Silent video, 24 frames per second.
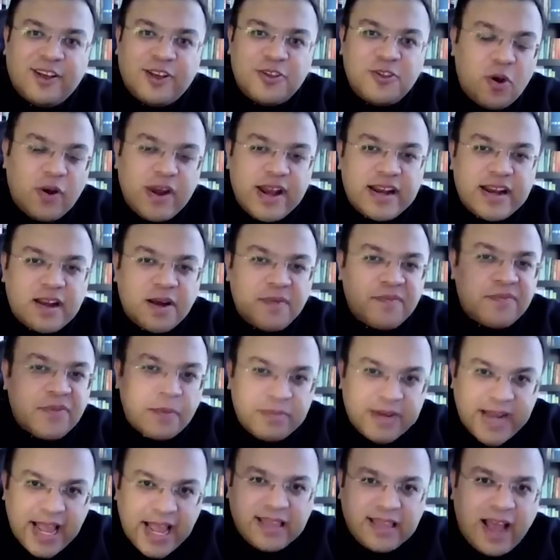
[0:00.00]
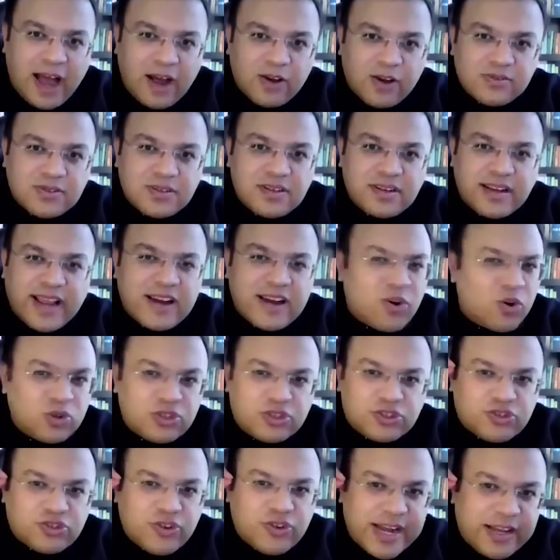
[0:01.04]
your income from 10,000 can go
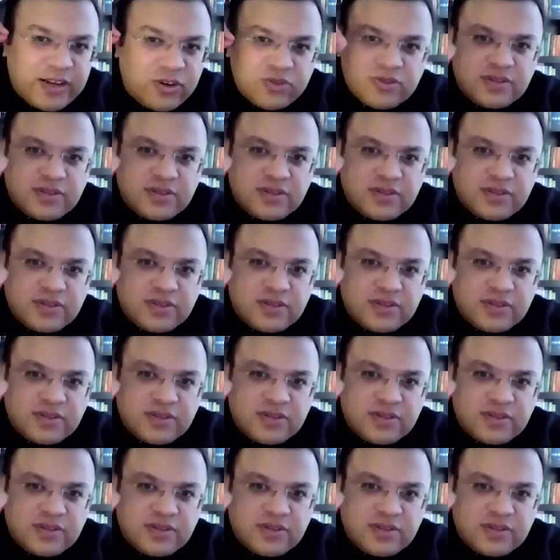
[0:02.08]
straight to